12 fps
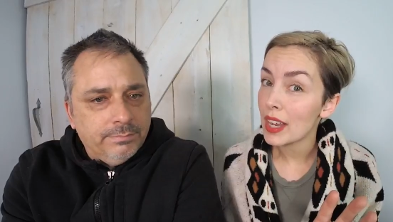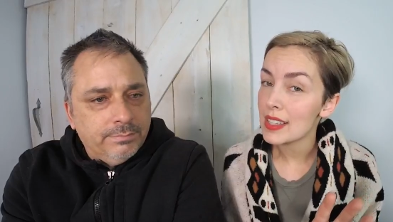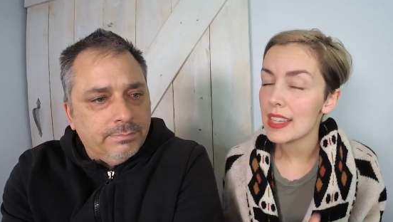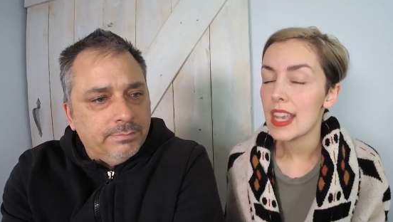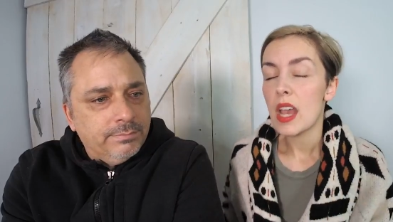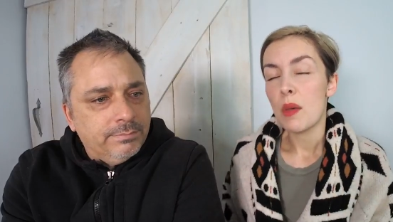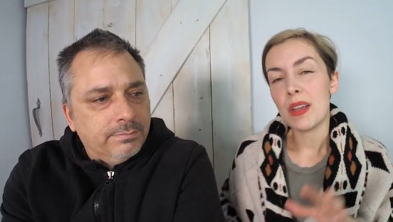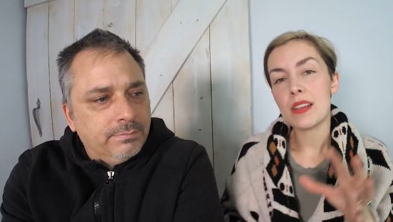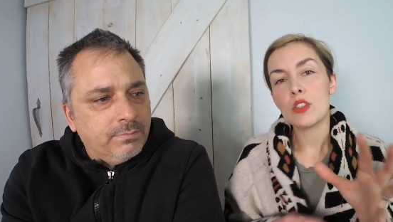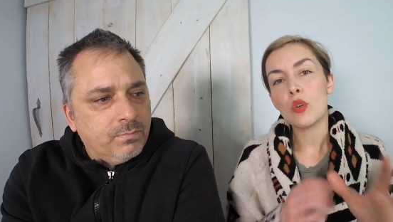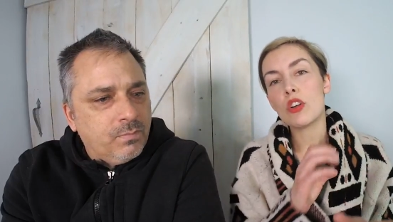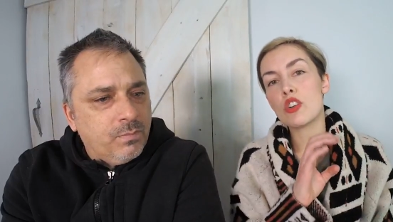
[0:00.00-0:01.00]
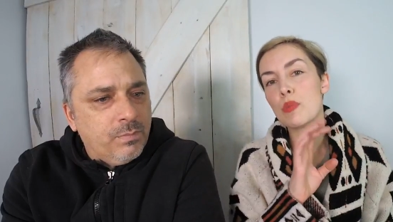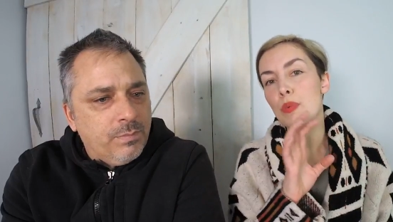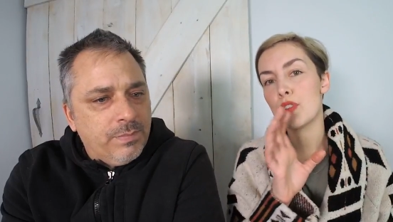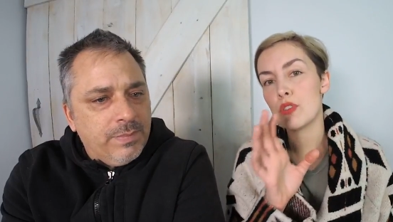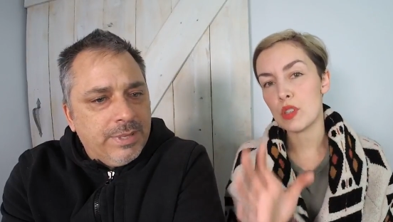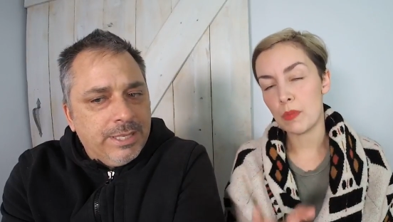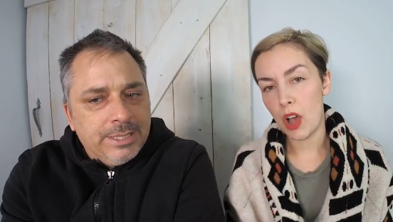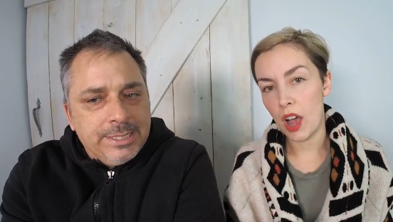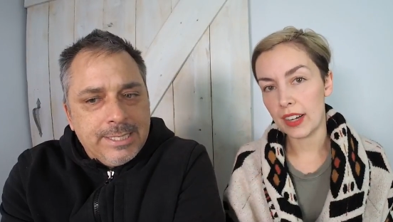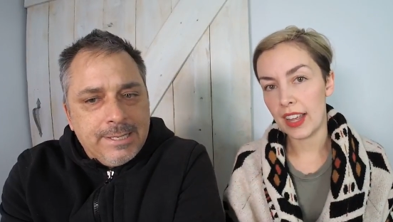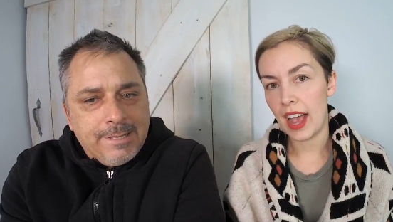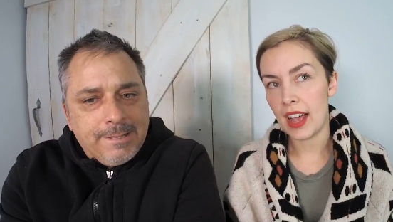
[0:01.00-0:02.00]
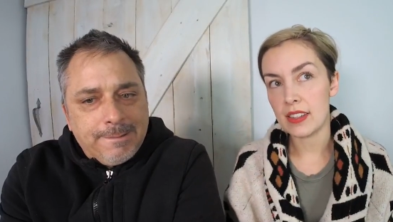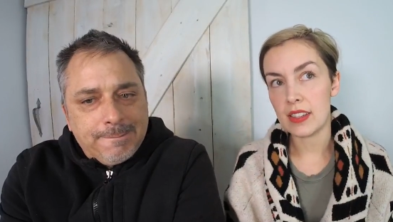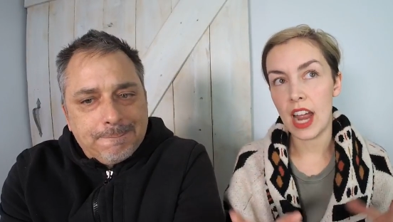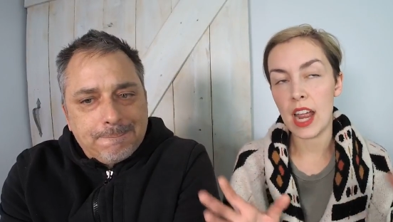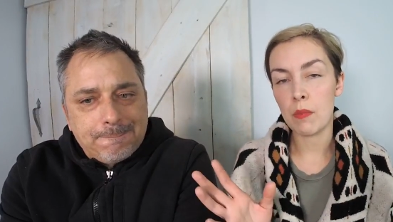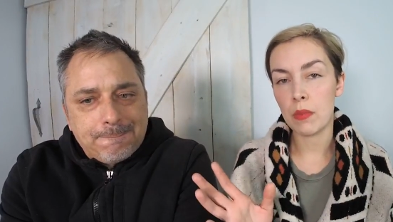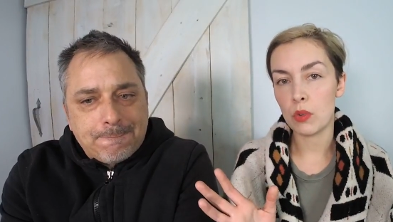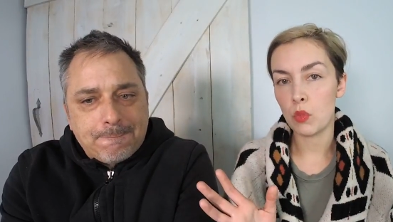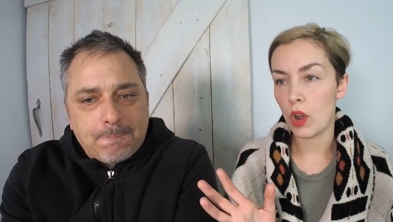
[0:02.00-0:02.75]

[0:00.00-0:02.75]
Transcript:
Speaker 1: crazy, because in order to produce a podcast, I am but